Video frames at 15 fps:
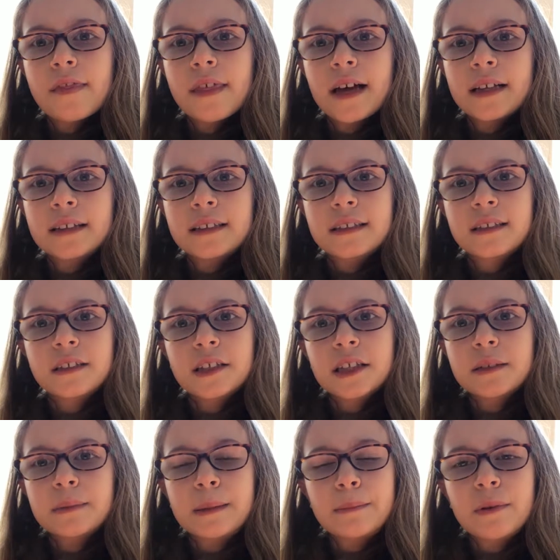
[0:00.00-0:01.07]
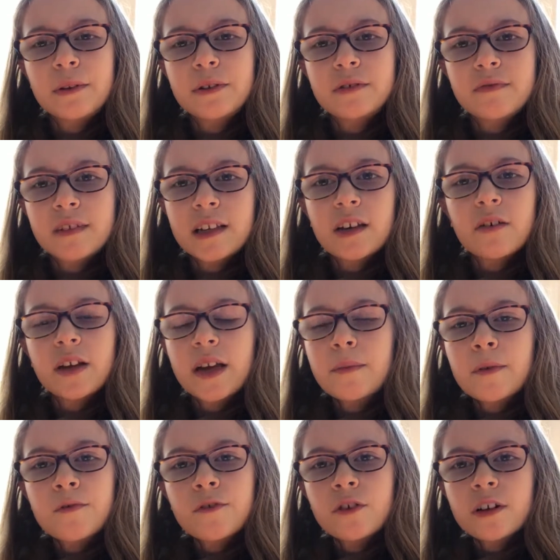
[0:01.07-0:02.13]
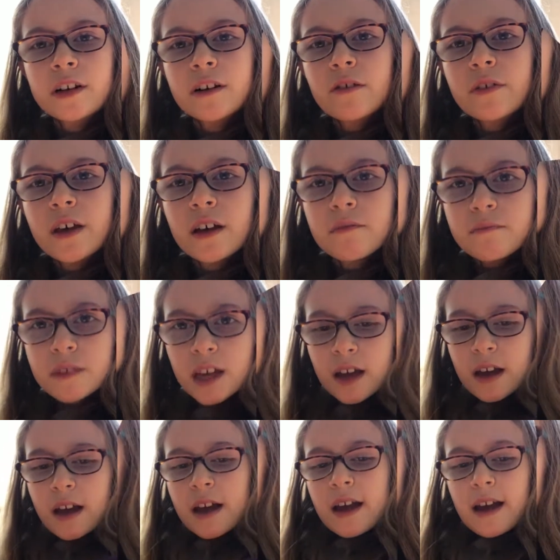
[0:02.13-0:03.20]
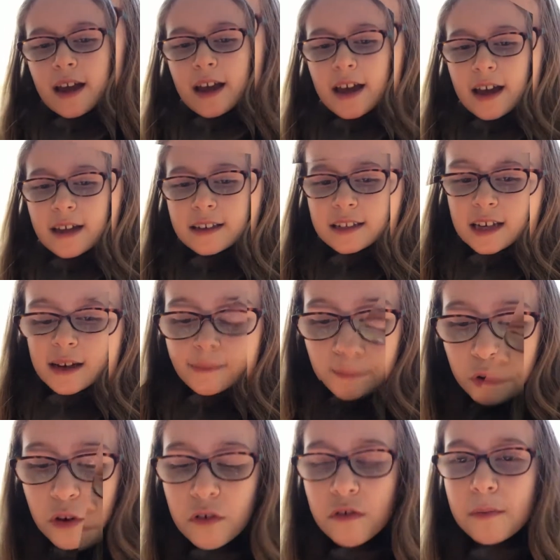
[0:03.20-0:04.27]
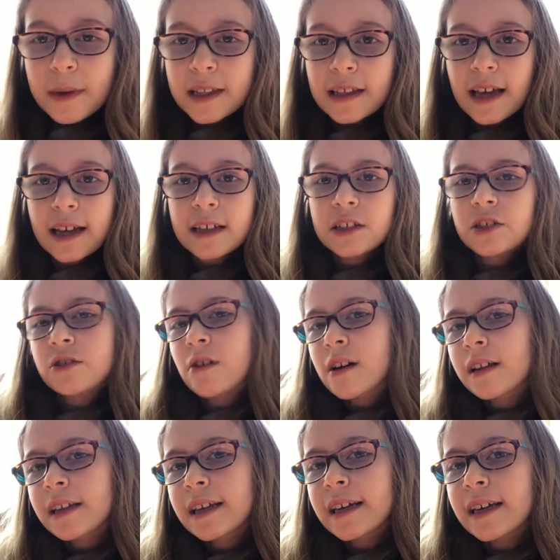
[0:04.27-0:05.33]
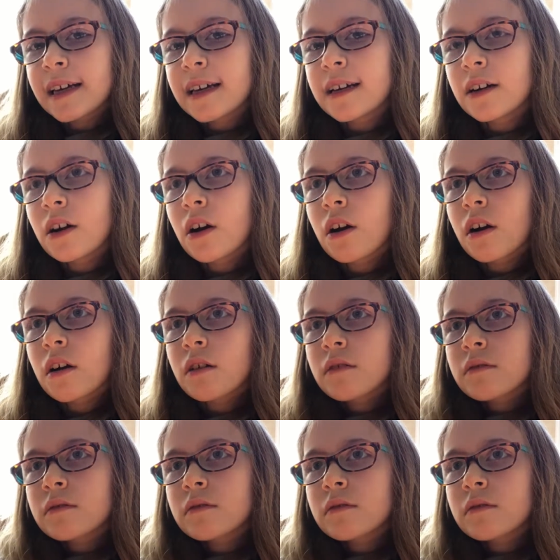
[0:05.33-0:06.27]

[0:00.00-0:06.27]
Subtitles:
That's just my brother's video game, if you can hear that. So have you ever been like struggling, or